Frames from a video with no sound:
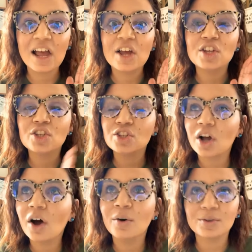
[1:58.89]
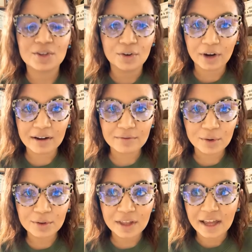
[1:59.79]
so grateful
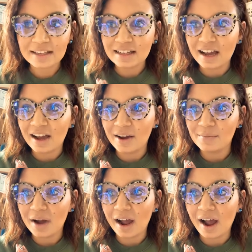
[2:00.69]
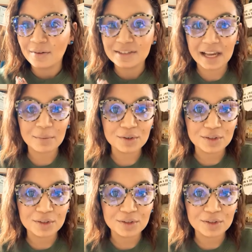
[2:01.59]
that I was able to